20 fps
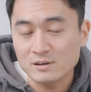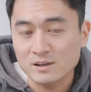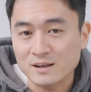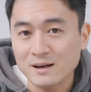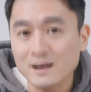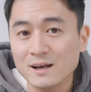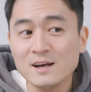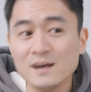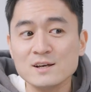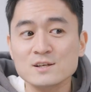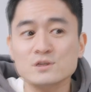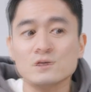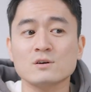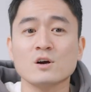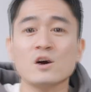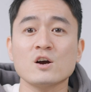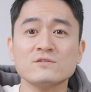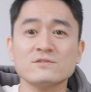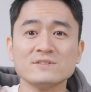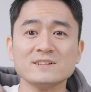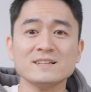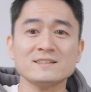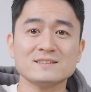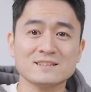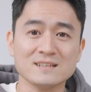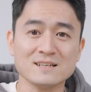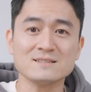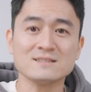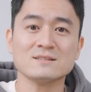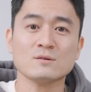Okay, so hopefully
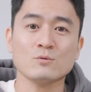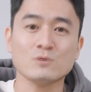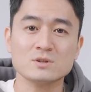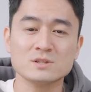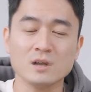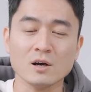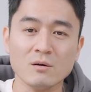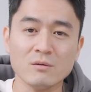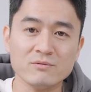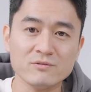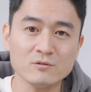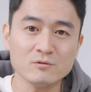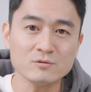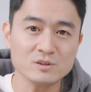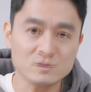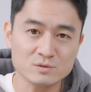this was helpful.